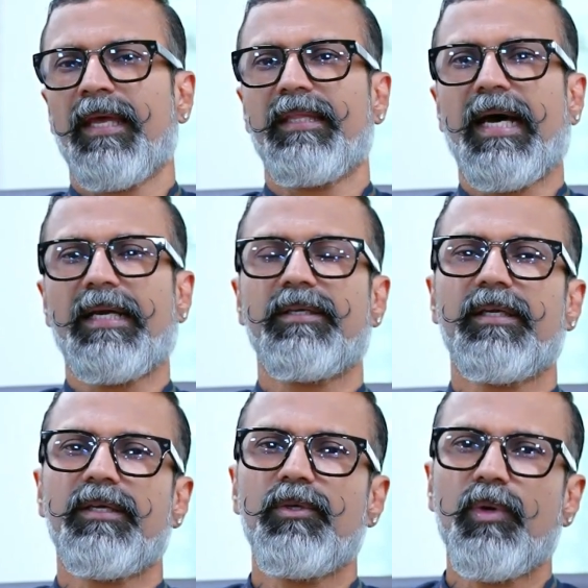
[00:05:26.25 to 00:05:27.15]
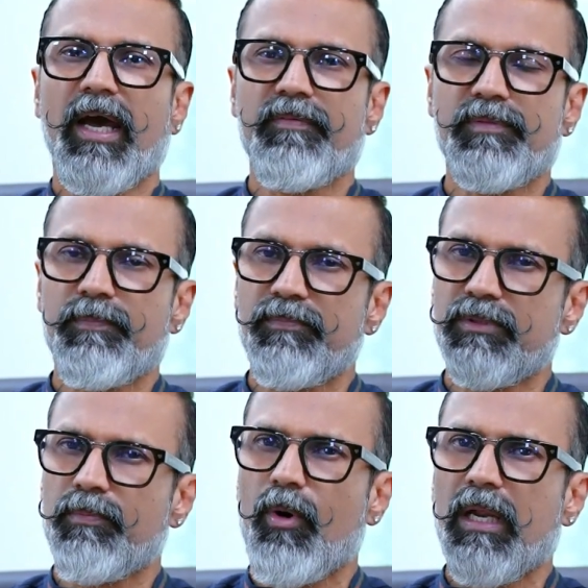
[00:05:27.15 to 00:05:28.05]
that you have
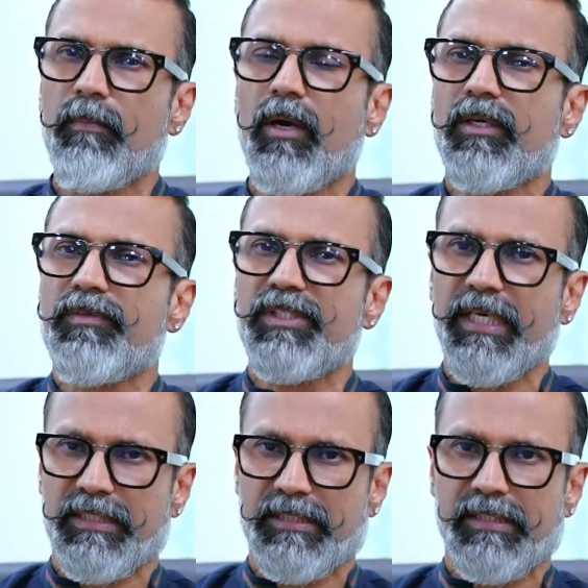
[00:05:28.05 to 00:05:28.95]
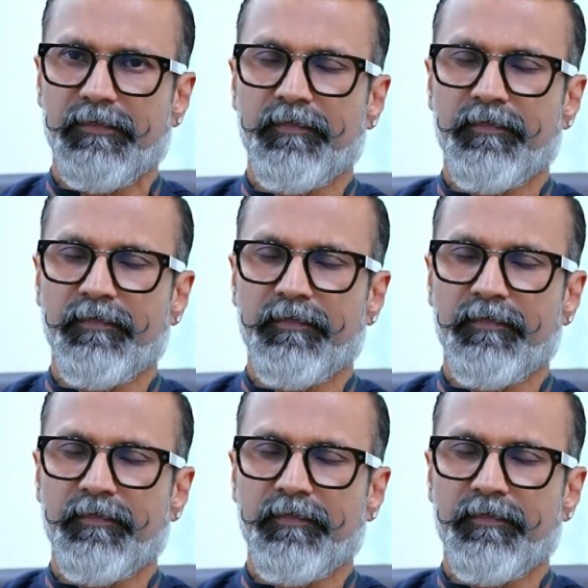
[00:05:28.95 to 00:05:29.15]
small amount of cyst,